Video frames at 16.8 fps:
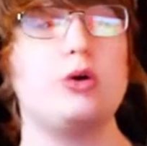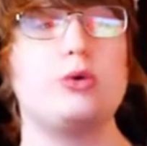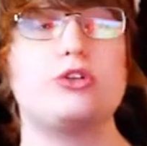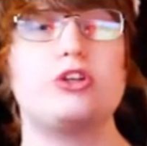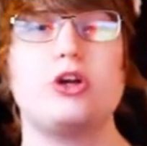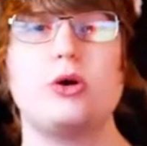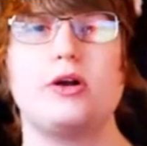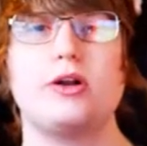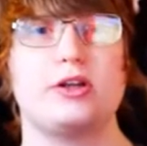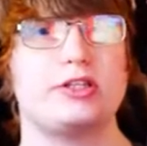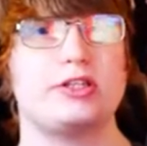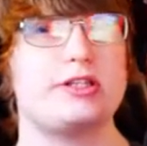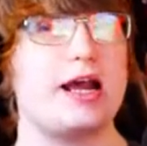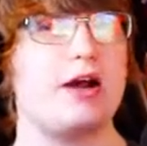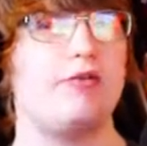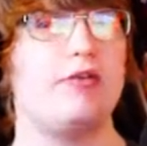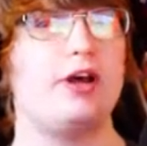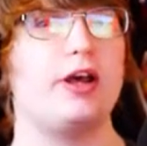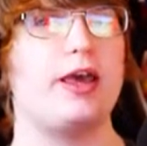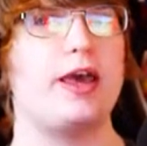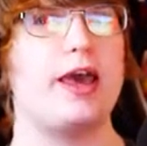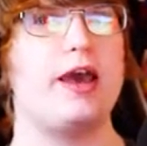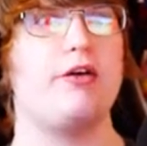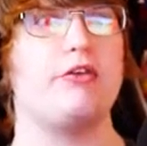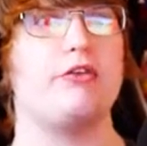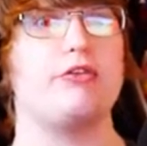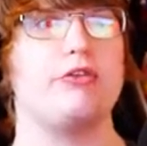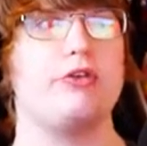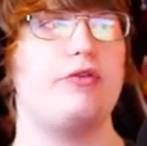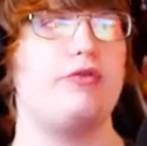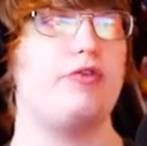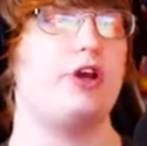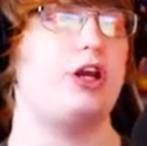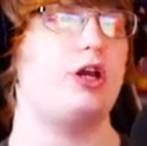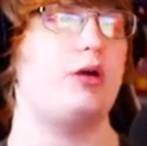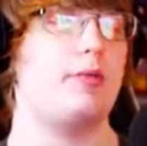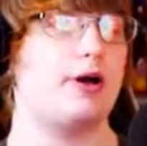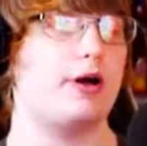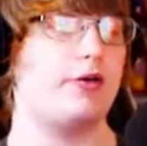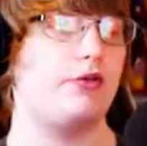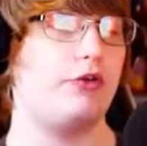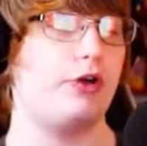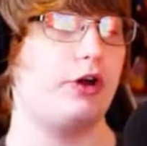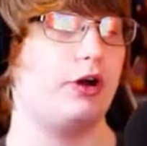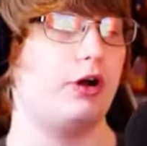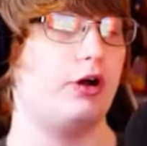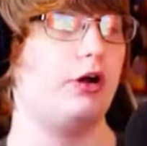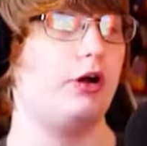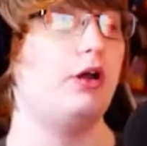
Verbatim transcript: do on a start of like every video, but I forgot.